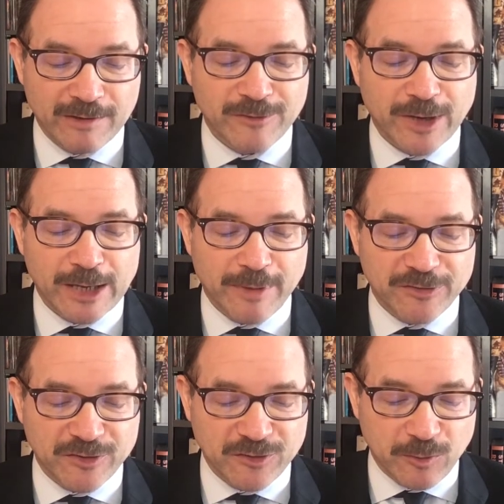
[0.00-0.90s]
Forget
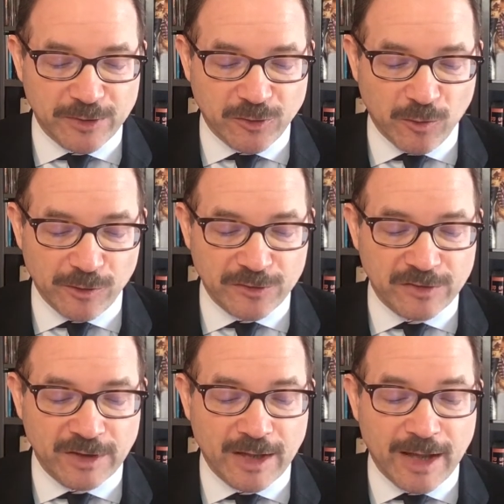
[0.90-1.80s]
about the stupid doors.
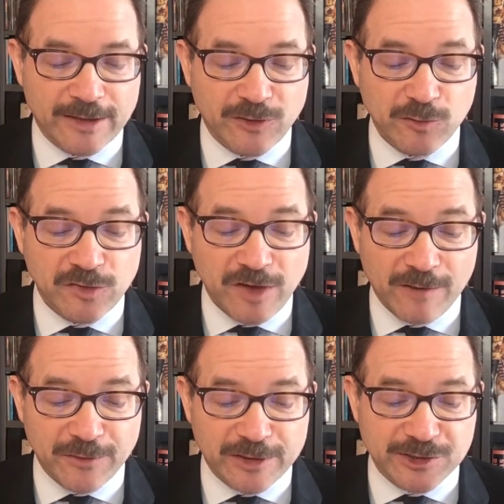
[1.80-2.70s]
And don't
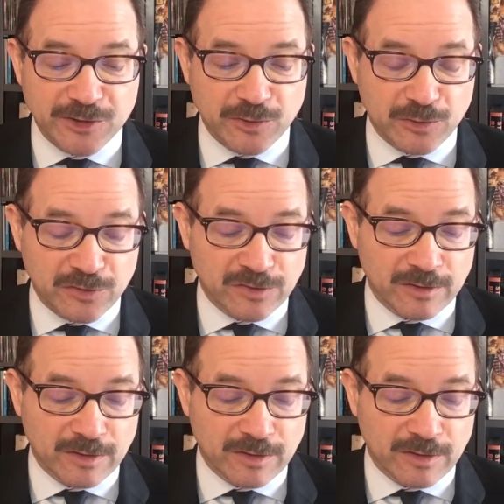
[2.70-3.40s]
scuff the shoes.